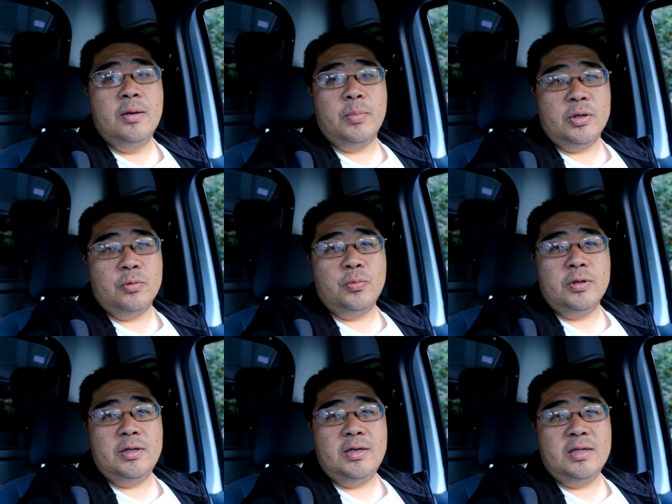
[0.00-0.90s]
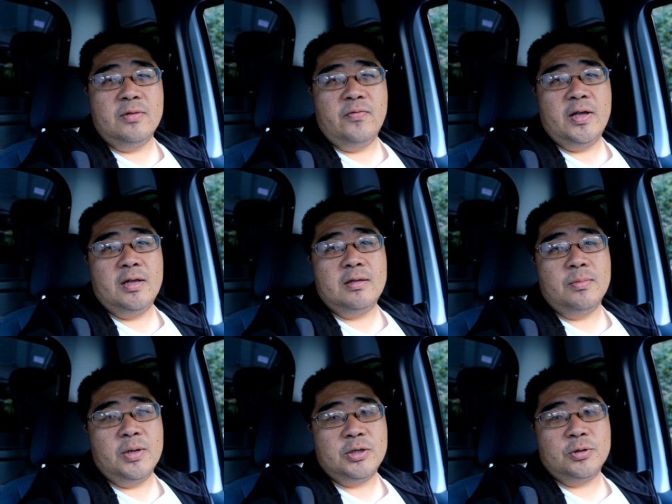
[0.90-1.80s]
but you really need to vet it to
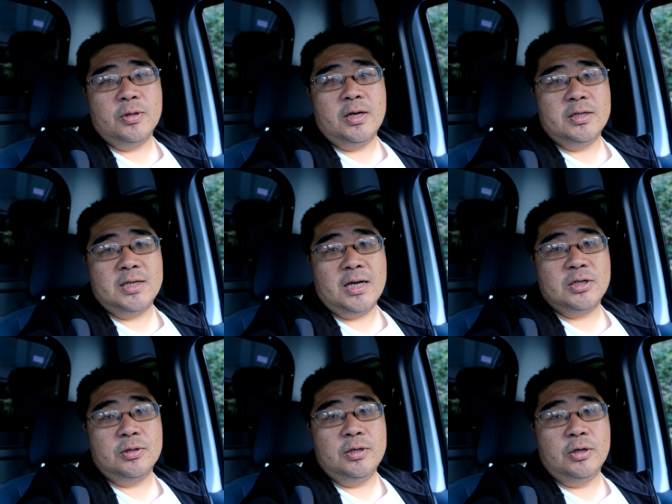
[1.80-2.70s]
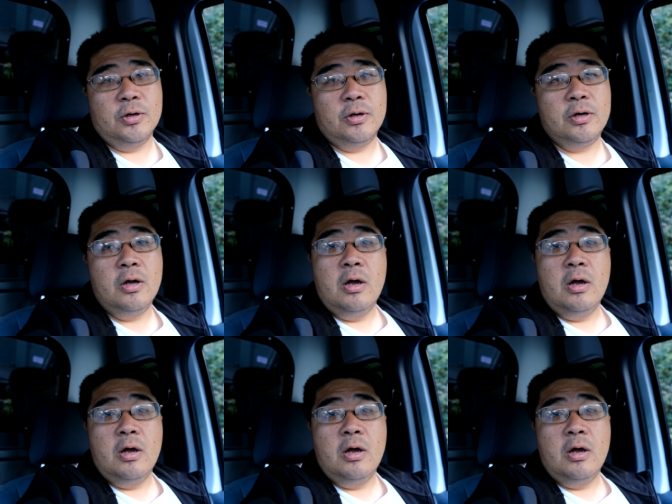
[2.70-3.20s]
make sure that it's actually good